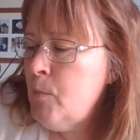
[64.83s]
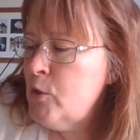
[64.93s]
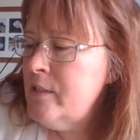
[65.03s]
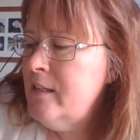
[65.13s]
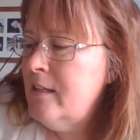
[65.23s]

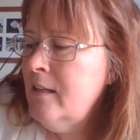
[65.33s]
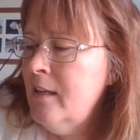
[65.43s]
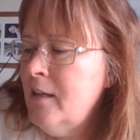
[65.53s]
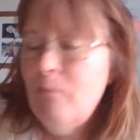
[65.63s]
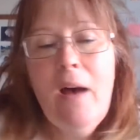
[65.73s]
Emerson,
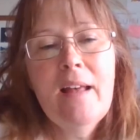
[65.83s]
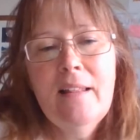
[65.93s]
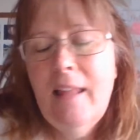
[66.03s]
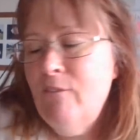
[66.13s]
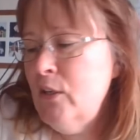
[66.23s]
my
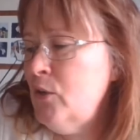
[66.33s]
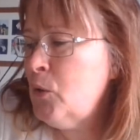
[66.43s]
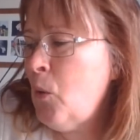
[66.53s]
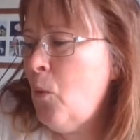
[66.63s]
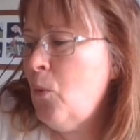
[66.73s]

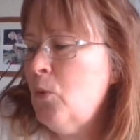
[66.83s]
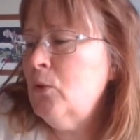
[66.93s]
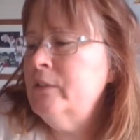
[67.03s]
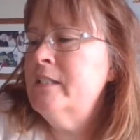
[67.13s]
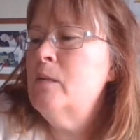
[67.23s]

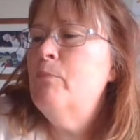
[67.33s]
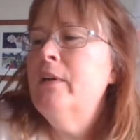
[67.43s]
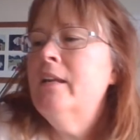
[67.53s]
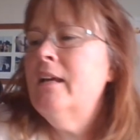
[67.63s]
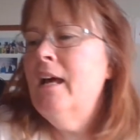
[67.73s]
11-year-old is a
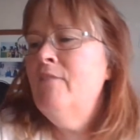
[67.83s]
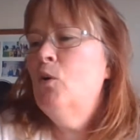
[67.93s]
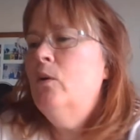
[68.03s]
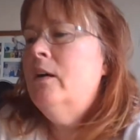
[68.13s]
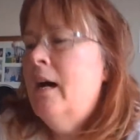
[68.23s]
bit
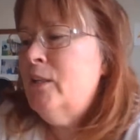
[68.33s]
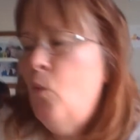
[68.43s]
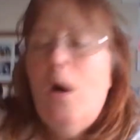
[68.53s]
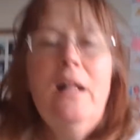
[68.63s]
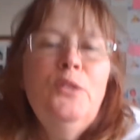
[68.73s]
on
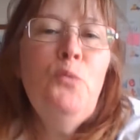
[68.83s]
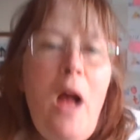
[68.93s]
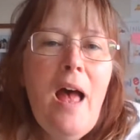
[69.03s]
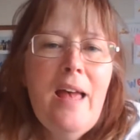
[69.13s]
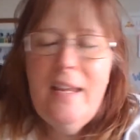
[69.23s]
a wild
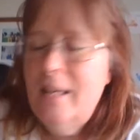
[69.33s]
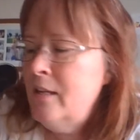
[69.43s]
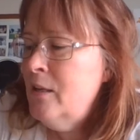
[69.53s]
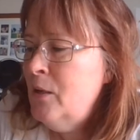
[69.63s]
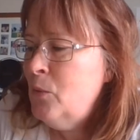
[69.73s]

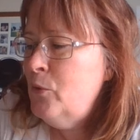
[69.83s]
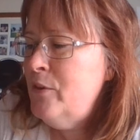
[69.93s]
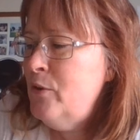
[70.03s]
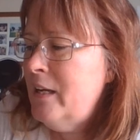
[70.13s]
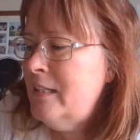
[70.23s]
ride with
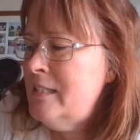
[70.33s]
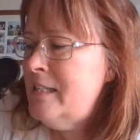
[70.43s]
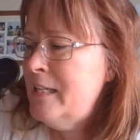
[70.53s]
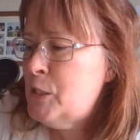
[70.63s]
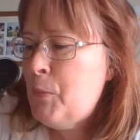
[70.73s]
the United
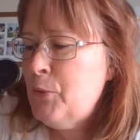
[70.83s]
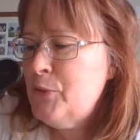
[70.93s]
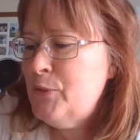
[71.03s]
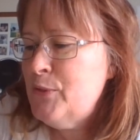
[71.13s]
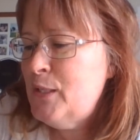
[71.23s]
States
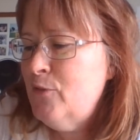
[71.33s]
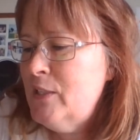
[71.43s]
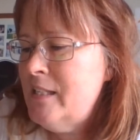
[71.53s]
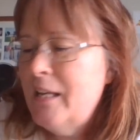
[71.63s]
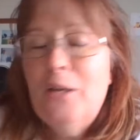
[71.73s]
Postal
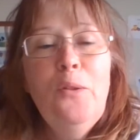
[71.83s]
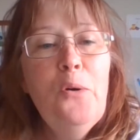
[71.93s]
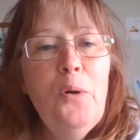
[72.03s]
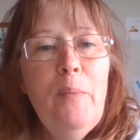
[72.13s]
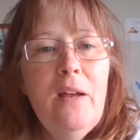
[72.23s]
Service and our
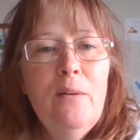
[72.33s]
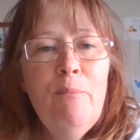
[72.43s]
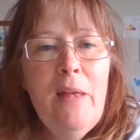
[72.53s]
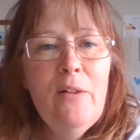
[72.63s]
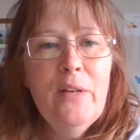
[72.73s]
local
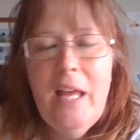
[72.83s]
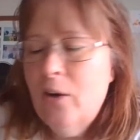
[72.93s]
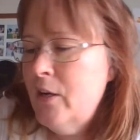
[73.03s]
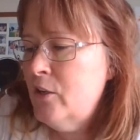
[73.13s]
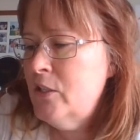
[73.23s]
mail
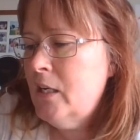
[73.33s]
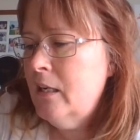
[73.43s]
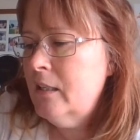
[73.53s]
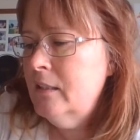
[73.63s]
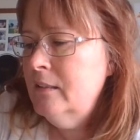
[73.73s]
carrier,
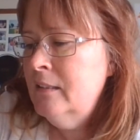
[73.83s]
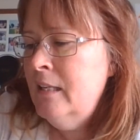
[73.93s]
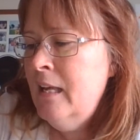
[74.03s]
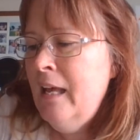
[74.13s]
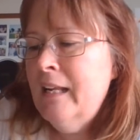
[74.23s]
Doug.
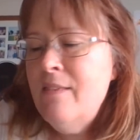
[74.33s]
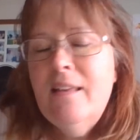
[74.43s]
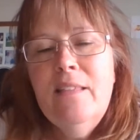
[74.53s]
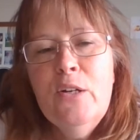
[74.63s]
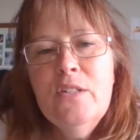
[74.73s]
And I
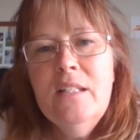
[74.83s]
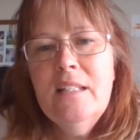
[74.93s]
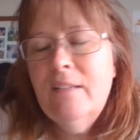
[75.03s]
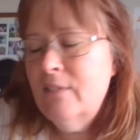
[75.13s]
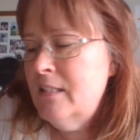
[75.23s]
think there's a
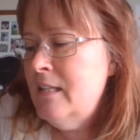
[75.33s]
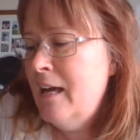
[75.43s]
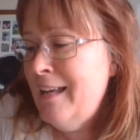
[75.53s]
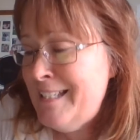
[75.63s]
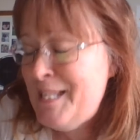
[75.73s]

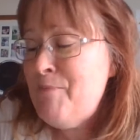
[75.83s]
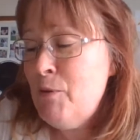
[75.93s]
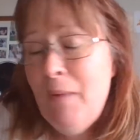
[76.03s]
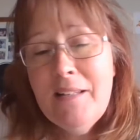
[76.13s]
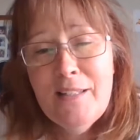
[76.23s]

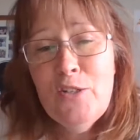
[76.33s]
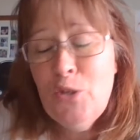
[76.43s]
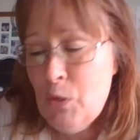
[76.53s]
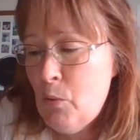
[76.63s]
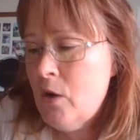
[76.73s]
deeper
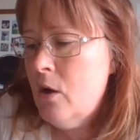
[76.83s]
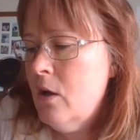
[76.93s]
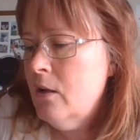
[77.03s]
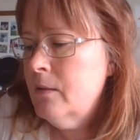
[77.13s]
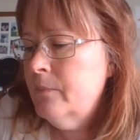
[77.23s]
message to it
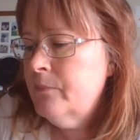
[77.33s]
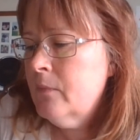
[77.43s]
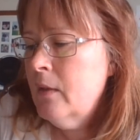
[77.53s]
all.